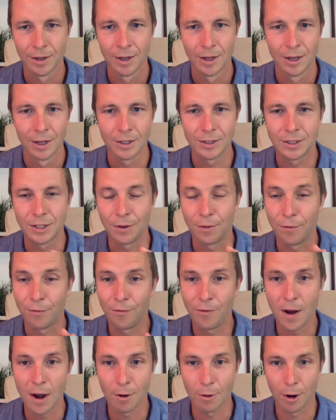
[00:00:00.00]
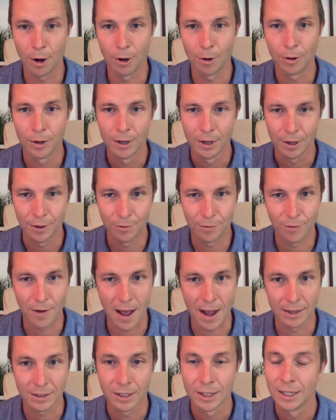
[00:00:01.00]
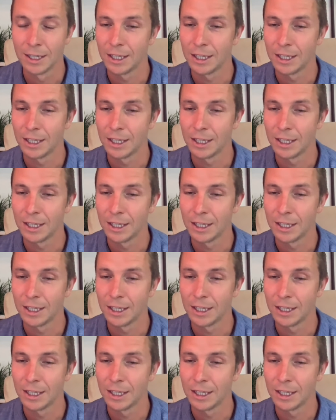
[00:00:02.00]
You see, Pharaoh, in fact,